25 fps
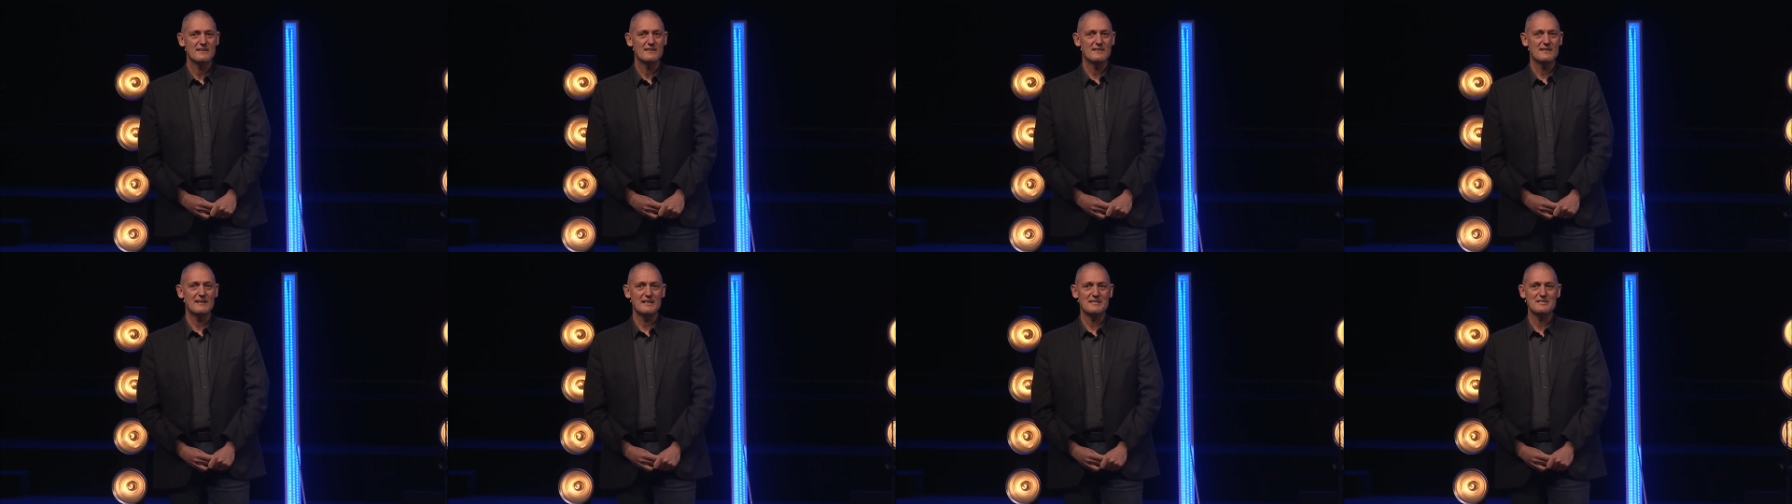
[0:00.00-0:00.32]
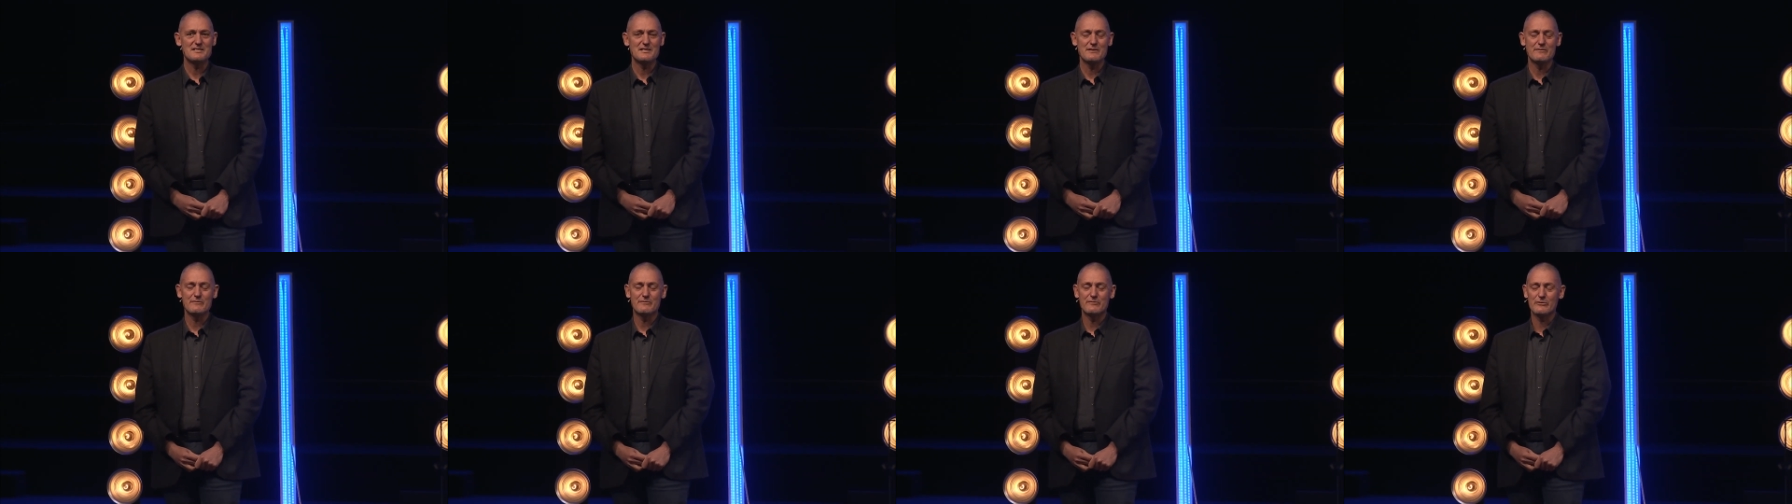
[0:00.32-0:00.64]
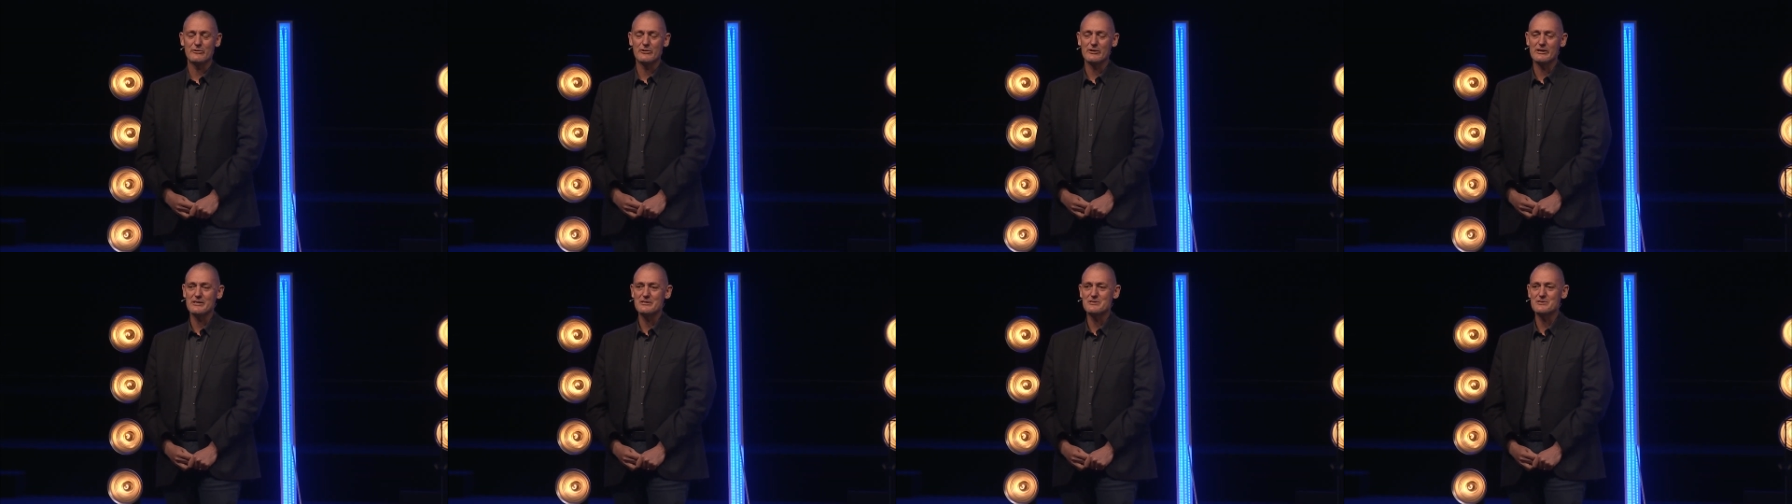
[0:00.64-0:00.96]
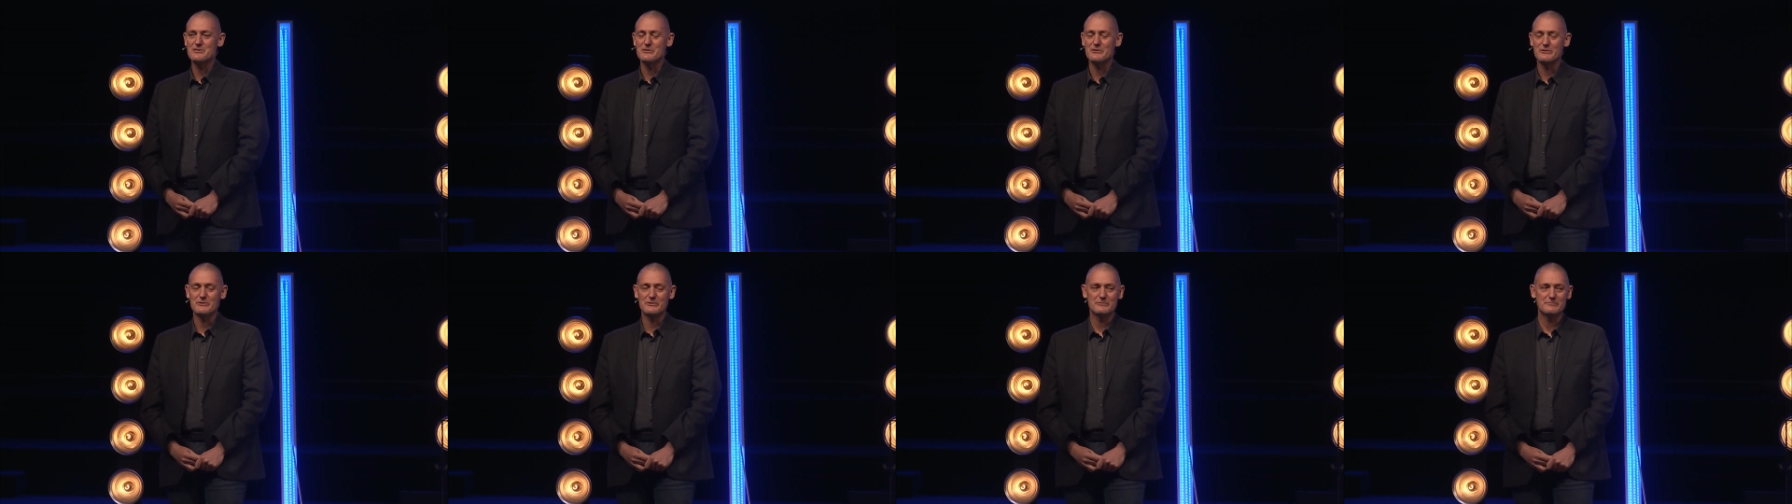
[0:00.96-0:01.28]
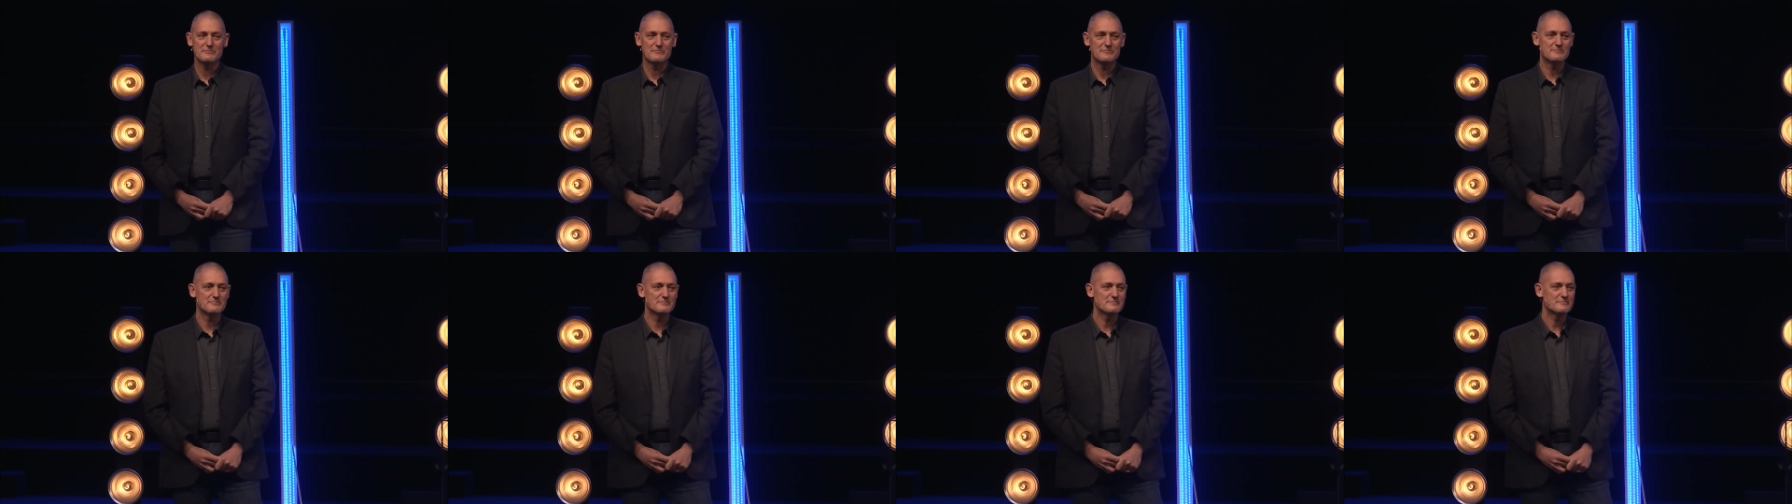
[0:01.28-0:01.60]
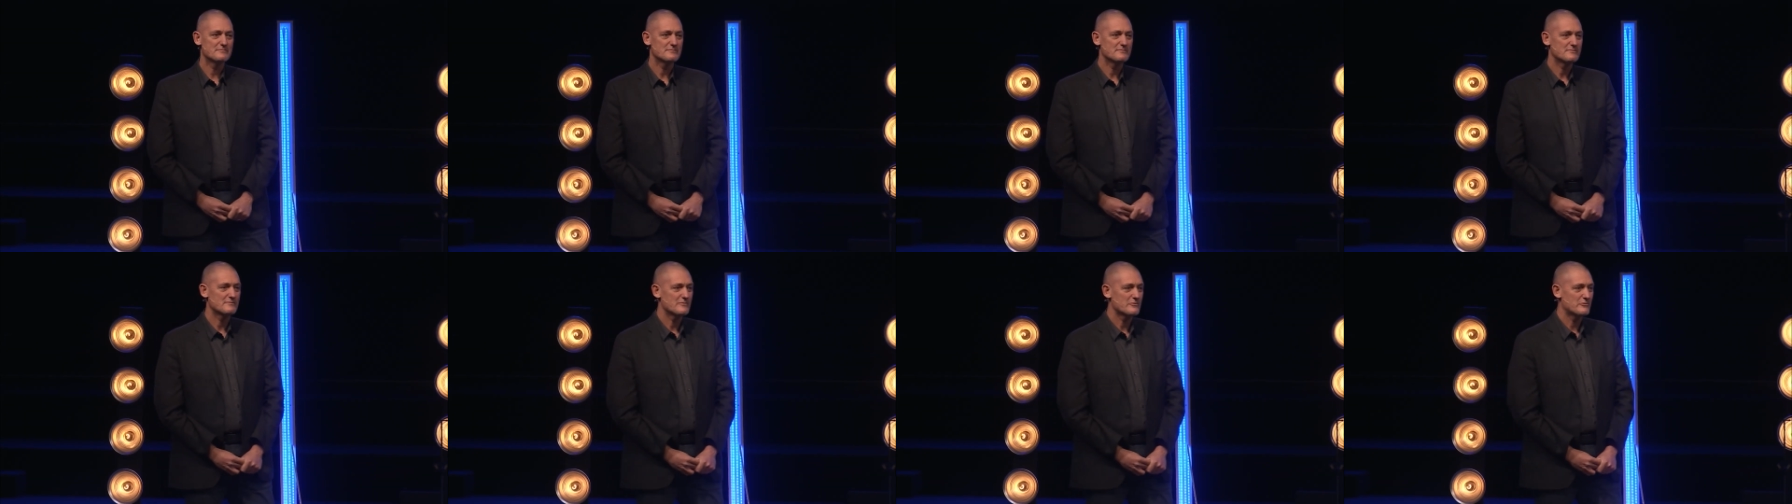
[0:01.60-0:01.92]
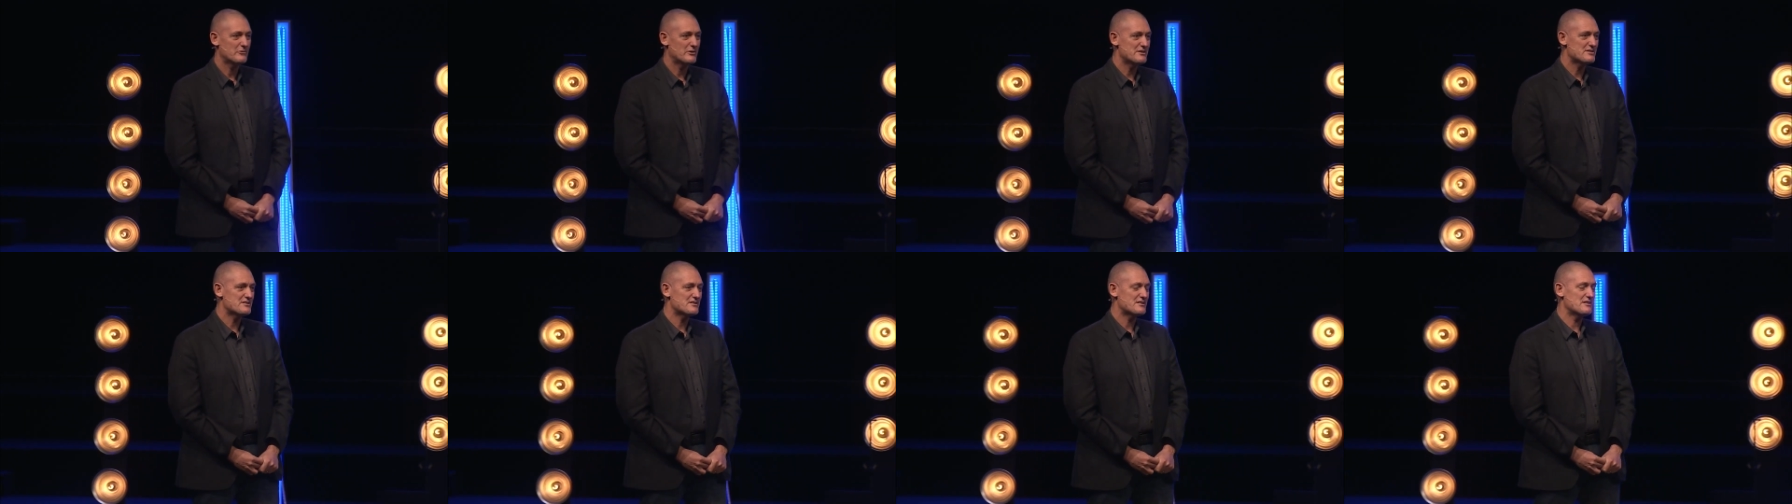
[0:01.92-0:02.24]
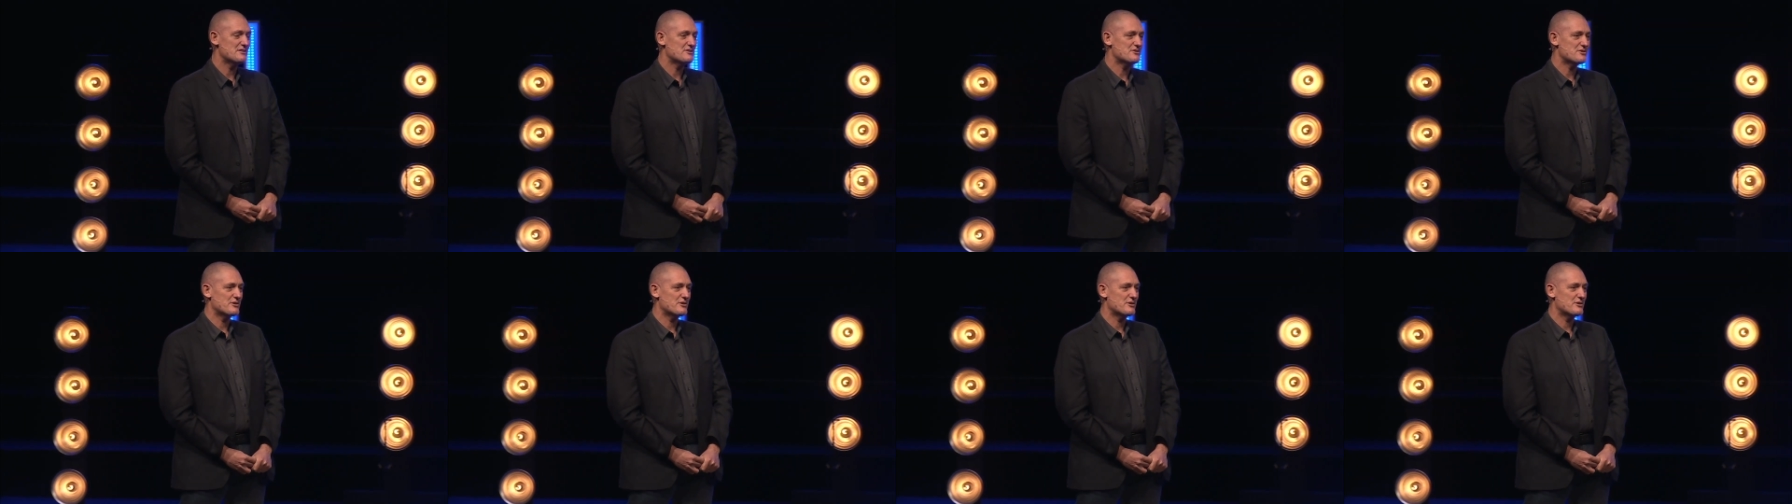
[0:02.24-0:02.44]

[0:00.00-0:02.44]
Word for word: 1942, Winston